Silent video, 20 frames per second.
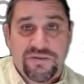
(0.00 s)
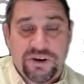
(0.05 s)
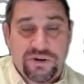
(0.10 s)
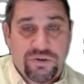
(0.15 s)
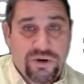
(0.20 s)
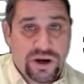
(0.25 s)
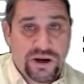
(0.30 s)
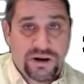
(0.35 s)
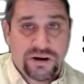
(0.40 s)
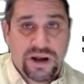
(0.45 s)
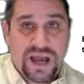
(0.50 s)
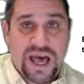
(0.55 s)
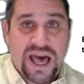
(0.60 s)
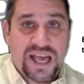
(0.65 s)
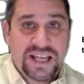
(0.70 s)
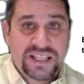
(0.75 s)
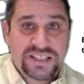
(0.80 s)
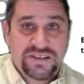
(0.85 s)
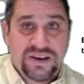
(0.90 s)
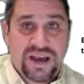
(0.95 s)
require
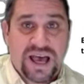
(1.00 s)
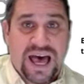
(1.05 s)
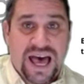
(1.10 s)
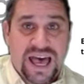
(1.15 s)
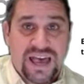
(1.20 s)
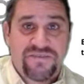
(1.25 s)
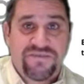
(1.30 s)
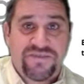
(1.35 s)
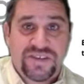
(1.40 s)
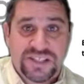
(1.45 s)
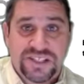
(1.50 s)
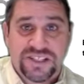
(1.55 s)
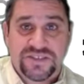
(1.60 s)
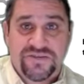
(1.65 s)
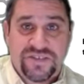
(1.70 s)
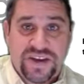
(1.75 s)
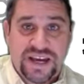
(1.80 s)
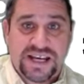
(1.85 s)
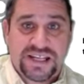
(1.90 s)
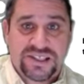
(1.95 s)
high, high vis
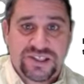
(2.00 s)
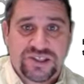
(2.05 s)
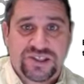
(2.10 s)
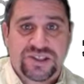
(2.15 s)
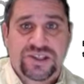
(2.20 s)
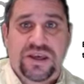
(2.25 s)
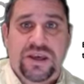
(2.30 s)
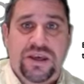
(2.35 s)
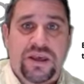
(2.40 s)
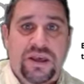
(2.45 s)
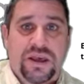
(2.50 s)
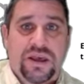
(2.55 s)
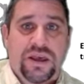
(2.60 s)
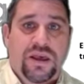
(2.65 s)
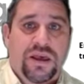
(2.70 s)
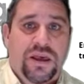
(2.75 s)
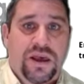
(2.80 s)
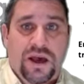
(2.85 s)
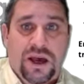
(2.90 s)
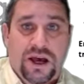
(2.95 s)
vests.
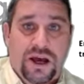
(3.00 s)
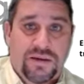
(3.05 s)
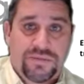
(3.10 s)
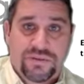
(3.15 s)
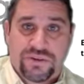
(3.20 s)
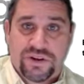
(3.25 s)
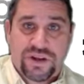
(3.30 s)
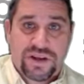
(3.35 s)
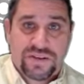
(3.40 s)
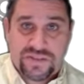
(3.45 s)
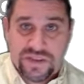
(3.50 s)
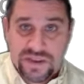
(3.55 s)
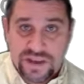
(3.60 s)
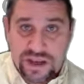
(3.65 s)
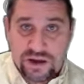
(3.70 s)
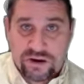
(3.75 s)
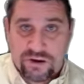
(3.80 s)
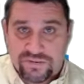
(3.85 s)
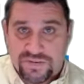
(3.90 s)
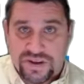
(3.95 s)
Um, so like the
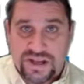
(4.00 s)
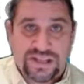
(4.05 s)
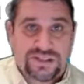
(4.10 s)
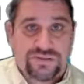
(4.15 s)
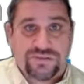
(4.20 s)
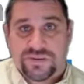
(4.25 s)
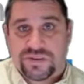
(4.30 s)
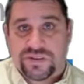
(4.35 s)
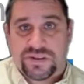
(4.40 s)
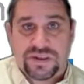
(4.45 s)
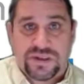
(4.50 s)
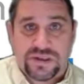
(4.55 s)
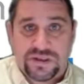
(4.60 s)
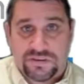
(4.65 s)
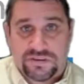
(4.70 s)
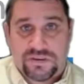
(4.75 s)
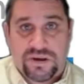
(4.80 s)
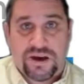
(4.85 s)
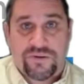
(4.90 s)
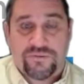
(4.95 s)
yellow vest with
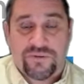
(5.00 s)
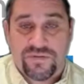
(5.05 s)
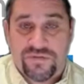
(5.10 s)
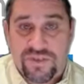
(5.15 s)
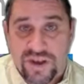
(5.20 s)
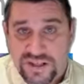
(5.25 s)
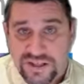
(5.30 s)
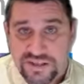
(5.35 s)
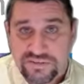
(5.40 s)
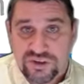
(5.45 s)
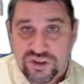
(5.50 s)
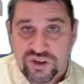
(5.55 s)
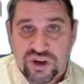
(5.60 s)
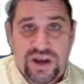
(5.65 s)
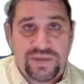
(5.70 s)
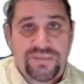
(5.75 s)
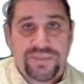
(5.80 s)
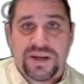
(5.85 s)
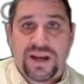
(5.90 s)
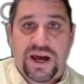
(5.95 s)
the uh, reflective
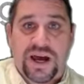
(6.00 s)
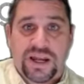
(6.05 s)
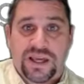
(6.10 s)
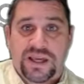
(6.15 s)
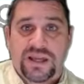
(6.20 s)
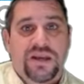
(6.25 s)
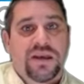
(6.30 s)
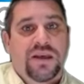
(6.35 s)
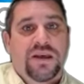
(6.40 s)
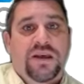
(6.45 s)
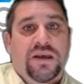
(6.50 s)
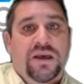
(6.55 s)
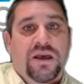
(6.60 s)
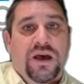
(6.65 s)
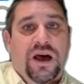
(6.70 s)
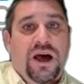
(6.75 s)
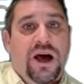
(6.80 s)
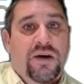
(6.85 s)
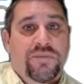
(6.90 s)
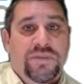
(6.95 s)
striping on it,
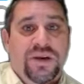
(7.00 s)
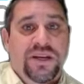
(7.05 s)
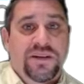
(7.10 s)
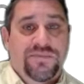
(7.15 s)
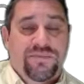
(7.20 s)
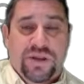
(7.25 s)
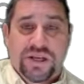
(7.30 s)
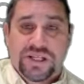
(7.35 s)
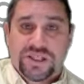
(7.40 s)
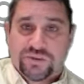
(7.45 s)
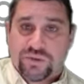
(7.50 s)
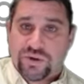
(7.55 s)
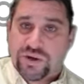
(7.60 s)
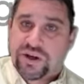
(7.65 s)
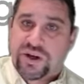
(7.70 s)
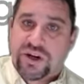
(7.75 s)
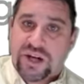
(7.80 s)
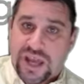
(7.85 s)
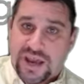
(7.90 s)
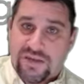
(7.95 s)
um, any place where
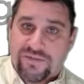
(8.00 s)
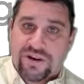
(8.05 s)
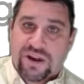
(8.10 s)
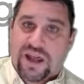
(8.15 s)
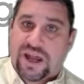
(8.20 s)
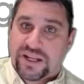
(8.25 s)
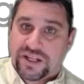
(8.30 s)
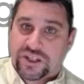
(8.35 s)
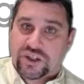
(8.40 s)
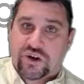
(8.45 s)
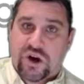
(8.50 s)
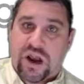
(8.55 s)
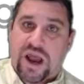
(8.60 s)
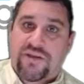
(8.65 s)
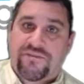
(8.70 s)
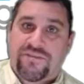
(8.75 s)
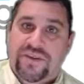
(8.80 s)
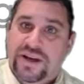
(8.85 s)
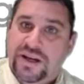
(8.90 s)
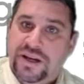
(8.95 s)
you're going to have a lot of
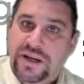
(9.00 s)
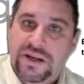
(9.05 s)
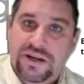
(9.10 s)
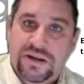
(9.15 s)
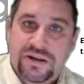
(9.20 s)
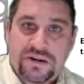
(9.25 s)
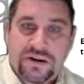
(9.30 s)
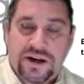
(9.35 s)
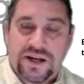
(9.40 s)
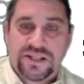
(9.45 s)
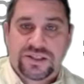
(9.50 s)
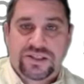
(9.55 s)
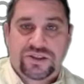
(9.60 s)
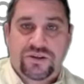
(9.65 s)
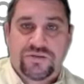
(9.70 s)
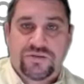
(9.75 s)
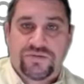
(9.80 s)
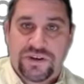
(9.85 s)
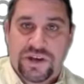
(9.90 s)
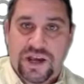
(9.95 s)
traffic, right?
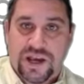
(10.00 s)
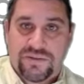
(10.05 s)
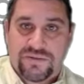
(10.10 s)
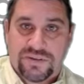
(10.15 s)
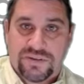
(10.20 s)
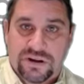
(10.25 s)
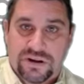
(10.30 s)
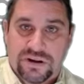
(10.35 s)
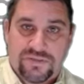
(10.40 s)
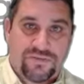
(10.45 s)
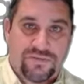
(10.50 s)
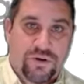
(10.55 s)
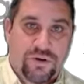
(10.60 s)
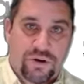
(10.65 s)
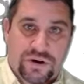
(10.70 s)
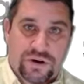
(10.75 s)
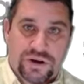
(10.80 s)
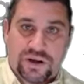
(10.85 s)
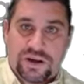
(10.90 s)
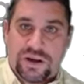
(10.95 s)
So if you have a, a
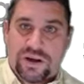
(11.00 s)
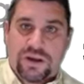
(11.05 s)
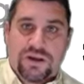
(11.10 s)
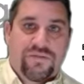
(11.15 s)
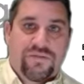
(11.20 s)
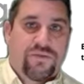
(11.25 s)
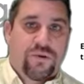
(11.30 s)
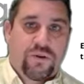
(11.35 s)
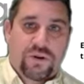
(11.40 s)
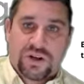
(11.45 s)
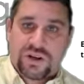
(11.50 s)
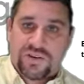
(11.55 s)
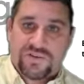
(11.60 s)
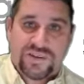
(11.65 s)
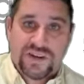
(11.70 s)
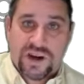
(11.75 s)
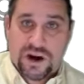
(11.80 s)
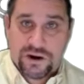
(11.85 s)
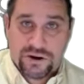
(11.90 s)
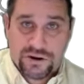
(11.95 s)
fork,
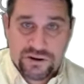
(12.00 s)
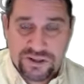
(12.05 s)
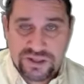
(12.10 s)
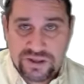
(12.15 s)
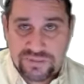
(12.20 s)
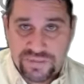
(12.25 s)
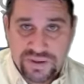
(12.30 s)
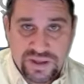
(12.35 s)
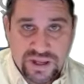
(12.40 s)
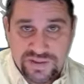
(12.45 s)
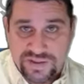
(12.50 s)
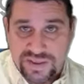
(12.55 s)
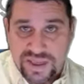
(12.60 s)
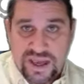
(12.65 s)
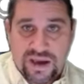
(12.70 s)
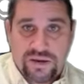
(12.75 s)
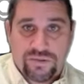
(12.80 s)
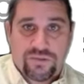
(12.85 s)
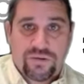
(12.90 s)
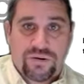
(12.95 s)
forklift yard or something like
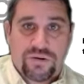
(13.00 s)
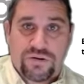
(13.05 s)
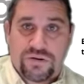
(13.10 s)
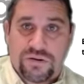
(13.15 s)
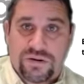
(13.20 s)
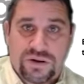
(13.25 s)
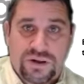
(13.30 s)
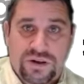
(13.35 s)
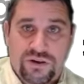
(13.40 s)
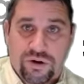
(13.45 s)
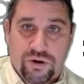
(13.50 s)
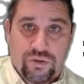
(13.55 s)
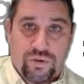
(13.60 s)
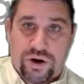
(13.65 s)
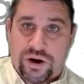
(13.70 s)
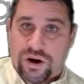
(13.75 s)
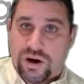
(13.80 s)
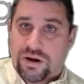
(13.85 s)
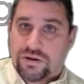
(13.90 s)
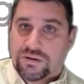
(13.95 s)
that, where, you know, a
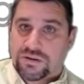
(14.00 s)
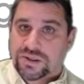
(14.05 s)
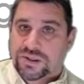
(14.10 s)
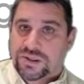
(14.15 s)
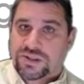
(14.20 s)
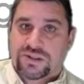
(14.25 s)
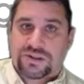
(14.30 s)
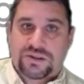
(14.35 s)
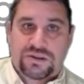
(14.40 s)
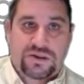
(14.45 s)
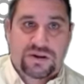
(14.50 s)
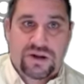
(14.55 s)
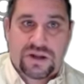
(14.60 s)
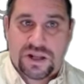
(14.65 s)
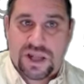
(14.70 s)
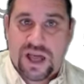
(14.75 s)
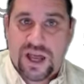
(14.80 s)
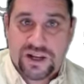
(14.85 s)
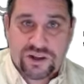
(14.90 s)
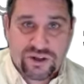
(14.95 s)
warehouse,
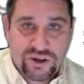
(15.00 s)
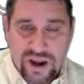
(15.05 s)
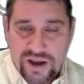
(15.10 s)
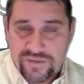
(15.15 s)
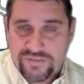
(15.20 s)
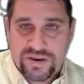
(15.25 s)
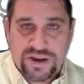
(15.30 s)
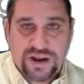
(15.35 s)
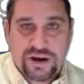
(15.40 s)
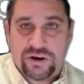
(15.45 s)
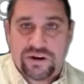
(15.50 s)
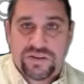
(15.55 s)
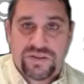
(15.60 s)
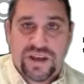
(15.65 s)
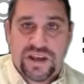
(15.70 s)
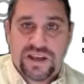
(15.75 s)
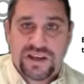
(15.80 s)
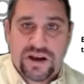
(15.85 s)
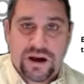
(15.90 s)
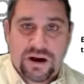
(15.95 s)
a lot of traffic out in
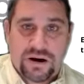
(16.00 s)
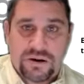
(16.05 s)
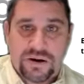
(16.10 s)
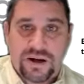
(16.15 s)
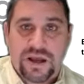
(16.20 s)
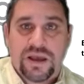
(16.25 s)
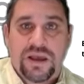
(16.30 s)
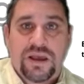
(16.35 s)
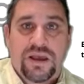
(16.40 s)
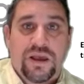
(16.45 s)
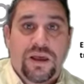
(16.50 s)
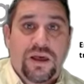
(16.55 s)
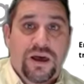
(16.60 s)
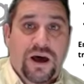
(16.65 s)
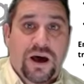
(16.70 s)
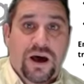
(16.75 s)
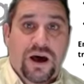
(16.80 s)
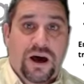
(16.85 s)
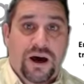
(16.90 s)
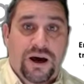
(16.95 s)
that yard,
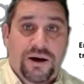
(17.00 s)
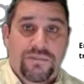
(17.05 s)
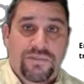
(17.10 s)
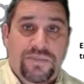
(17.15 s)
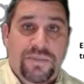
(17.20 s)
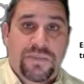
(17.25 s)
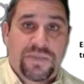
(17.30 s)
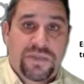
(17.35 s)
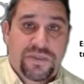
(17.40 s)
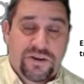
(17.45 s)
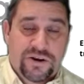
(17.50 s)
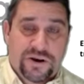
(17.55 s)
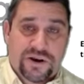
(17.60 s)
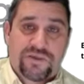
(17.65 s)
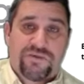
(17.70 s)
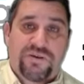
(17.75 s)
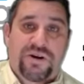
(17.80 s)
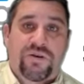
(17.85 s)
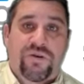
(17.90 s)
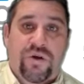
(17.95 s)
um, they're
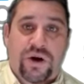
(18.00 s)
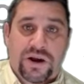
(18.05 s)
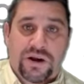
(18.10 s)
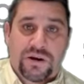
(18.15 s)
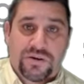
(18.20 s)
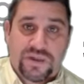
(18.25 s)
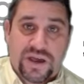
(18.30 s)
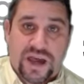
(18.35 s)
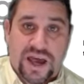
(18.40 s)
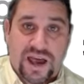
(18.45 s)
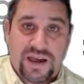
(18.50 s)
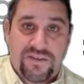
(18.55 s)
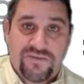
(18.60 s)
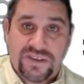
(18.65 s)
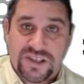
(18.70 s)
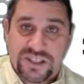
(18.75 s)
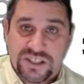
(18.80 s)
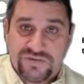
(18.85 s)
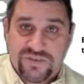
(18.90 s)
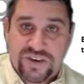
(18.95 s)
going to require the high
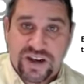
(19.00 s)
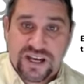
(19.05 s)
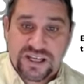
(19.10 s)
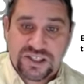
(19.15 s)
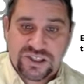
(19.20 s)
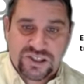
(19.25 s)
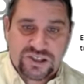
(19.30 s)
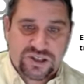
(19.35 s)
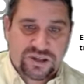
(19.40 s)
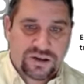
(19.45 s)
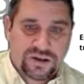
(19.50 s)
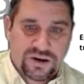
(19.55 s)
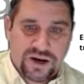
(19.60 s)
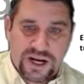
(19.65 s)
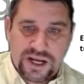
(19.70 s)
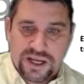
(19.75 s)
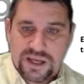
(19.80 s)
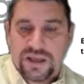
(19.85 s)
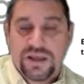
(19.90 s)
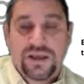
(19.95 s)
vis vest,
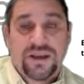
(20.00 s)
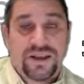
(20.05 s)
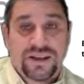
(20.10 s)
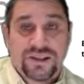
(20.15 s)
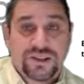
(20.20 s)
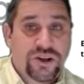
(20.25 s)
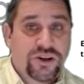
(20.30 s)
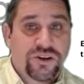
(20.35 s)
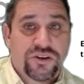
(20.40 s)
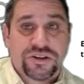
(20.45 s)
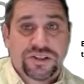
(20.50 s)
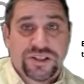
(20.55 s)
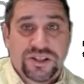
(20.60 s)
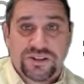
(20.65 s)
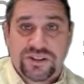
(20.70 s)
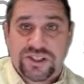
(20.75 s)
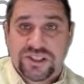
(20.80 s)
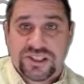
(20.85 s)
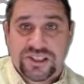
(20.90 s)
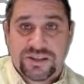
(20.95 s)
right? So those
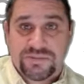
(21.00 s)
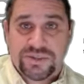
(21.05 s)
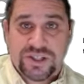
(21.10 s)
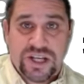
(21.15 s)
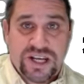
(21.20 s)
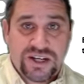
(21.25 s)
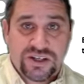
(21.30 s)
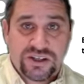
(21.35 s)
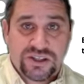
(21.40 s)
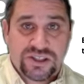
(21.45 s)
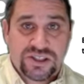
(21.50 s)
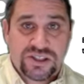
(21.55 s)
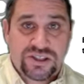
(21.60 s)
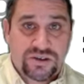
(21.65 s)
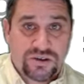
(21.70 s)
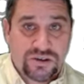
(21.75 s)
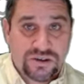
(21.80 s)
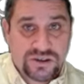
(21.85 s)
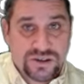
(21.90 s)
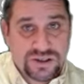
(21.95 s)
are just some changes,
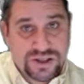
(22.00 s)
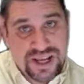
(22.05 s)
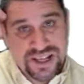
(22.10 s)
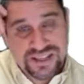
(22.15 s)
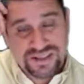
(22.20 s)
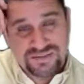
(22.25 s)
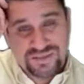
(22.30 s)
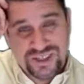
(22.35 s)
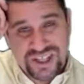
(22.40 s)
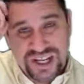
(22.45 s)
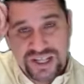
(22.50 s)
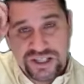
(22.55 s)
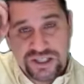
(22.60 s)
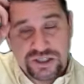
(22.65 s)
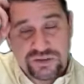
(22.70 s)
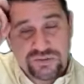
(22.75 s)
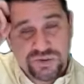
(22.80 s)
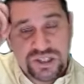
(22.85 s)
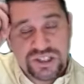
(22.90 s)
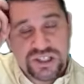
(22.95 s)
or not some
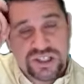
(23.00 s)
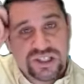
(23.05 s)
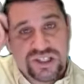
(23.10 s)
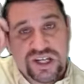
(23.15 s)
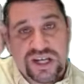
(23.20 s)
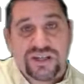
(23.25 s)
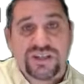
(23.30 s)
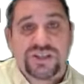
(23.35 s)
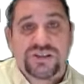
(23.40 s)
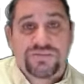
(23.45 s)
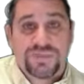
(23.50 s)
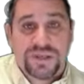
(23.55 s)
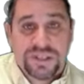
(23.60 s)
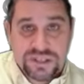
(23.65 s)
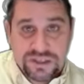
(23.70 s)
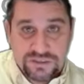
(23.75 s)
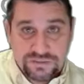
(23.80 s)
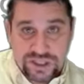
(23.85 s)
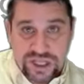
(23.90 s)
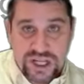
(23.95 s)
changes, recent changes,
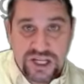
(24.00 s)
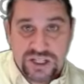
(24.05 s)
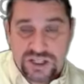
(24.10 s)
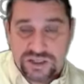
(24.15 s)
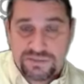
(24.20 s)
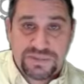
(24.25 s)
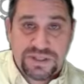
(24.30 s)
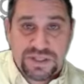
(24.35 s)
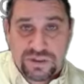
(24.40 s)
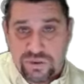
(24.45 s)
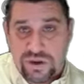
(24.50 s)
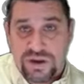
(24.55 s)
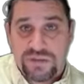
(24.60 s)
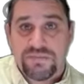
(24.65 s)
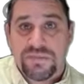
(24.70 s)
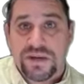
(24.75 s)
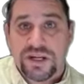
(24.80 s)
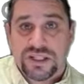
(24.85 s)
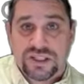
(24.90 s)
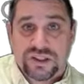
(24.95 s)
but some changes
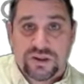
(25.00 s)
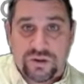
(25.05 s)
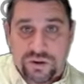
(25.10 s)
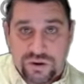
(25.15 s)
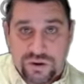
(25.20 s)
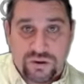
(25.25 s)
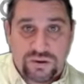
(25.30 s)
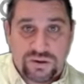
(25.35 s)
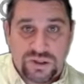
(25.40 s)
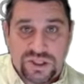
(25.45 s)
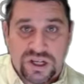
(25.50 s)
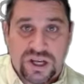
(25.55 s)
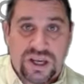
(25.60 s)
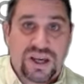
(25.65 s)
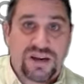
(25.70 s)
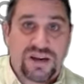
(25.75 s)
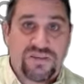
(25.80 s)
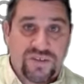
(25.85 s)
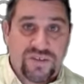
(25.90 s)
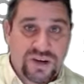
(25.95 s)
between Minnesota
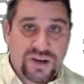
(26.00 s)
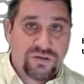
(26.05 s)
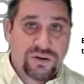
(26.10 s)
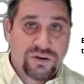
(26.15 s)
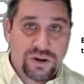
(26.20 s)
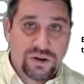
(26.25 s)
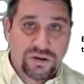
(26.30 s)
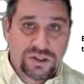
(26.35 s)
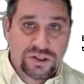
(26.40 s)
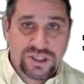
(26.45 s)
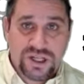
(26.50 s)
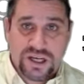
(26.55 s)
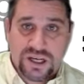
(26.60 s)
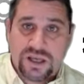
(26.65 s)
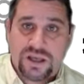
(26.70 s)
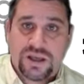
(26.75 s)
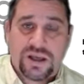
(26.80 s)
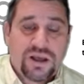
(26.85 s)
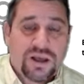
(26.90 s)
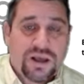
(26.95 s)
OSHA and federal OSHA.